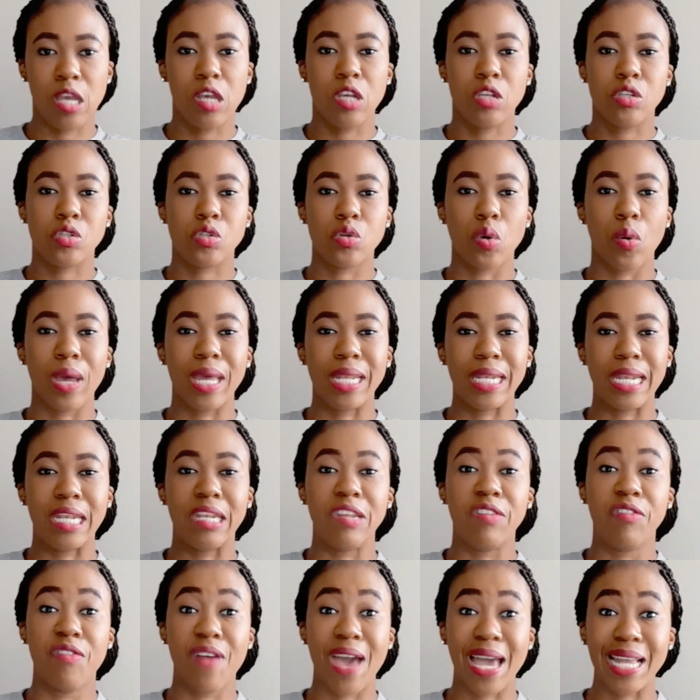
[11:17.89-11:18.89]
So in an
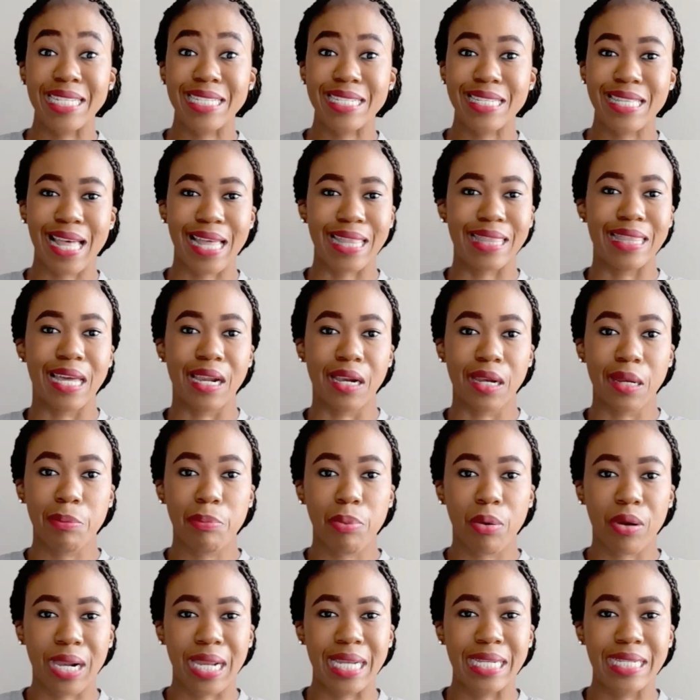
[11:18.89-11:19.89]
event that the
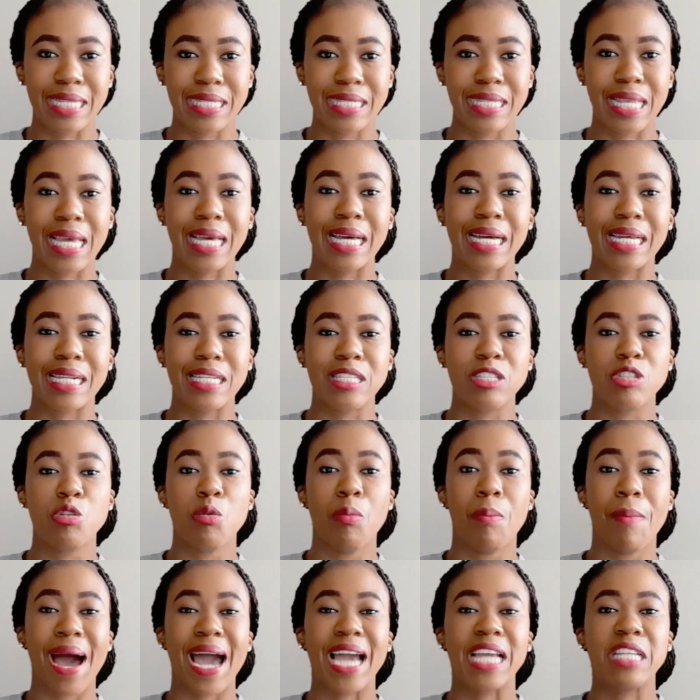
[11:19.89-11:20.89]
repo rate is increased, you
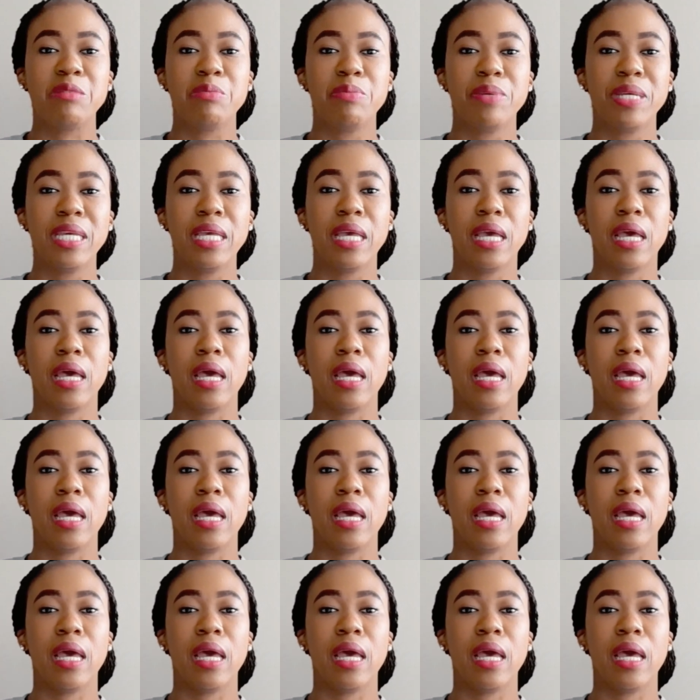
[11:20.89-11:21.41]
might be